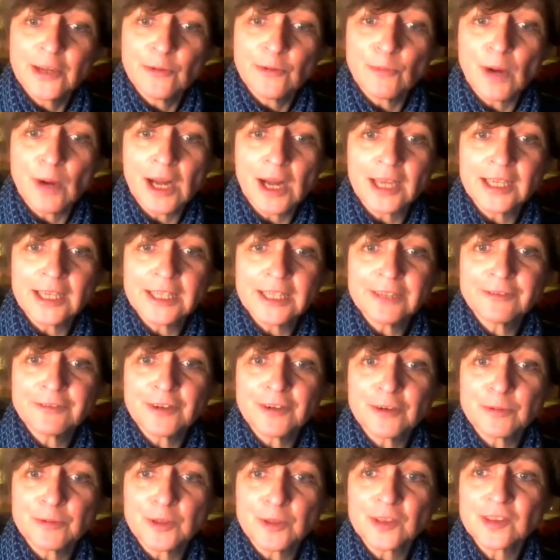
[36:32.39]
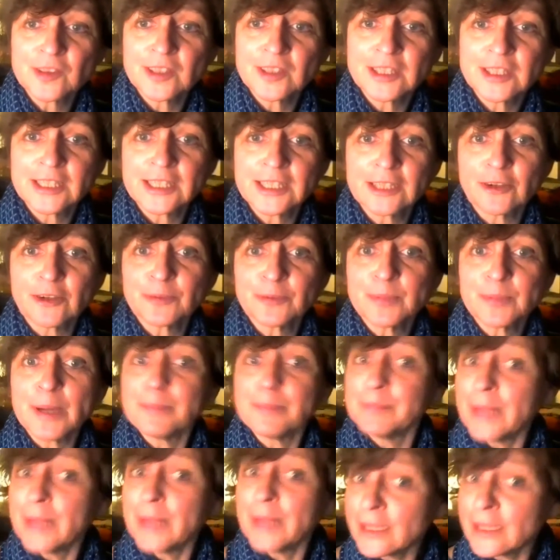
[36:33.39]
While if I was sitting on my
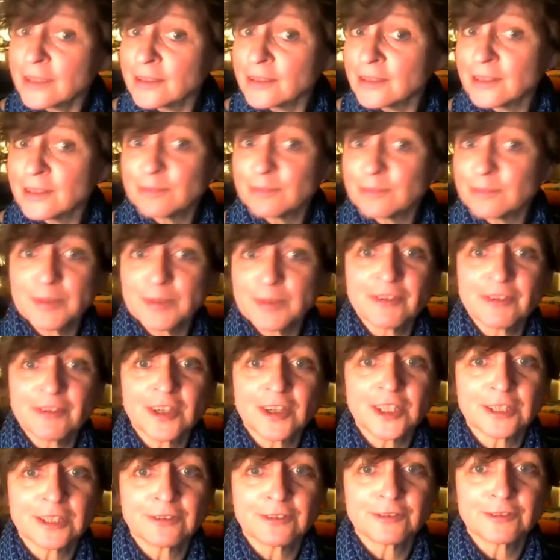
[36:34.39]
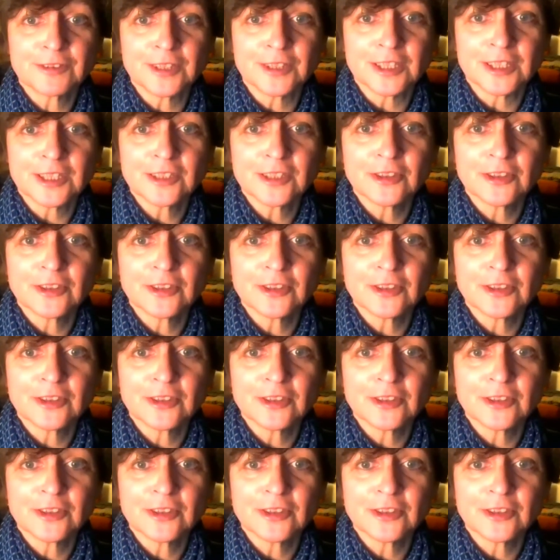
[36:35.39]
bed, it'd be very different.